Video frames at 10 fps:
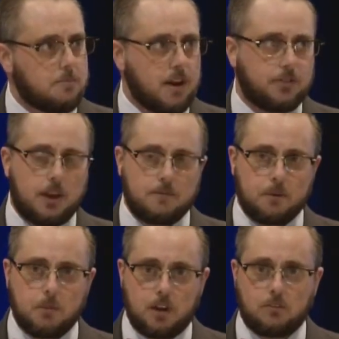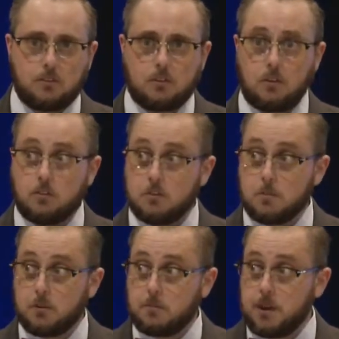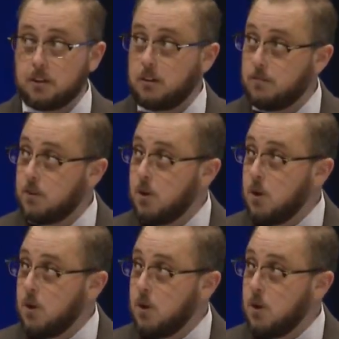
about that from an institutional perspective,